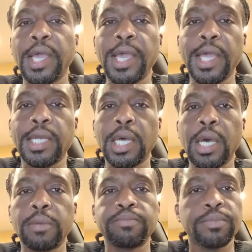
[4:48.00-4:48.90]
And
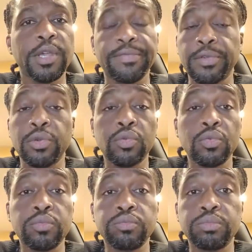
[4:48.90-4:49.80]
uh, if
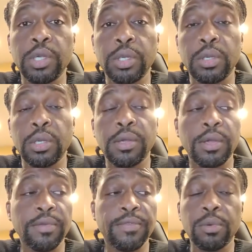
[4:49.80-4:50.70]
you
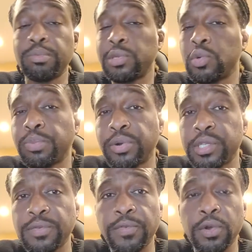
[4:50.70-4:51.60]
if your
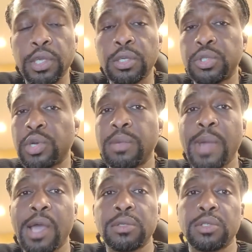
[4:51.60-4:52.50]
blueprints for your
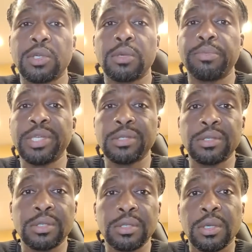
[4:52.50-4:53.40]
dream house or your
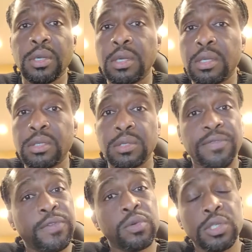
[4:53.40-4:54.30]

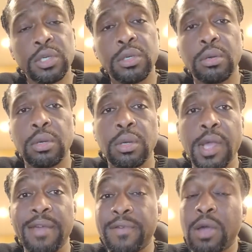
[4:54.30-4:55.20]
business's future
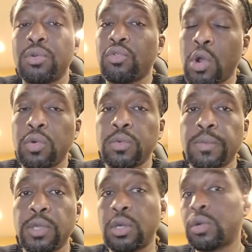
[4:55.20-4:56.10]
have
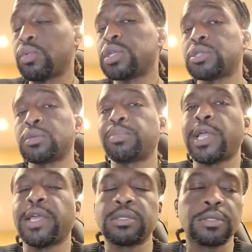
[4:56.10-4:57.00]
outgrown your original
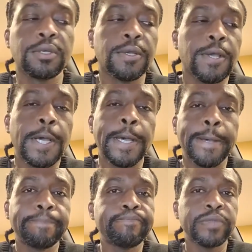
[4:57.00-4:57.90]
plans,
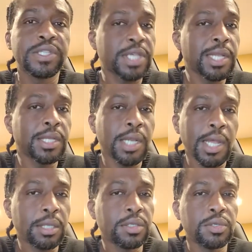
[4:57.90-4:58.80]
um, selling
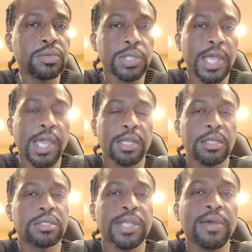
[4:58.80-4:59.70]
that unused land
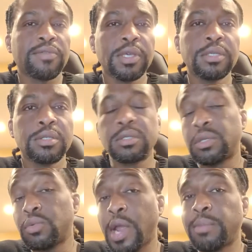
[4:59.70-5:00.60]
in the southeast is
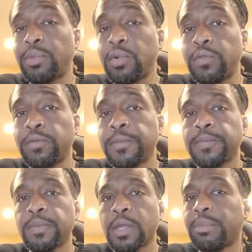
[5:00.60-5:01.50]
the right move.
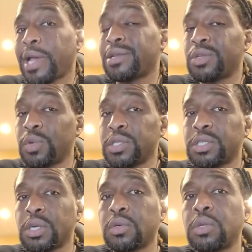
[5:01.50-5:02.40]
And by doing
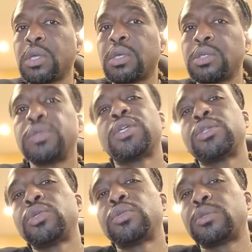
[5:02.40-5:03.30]
so, you
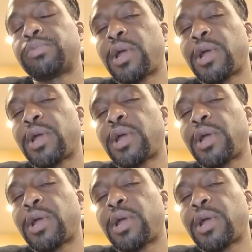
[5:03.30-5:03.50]
can use the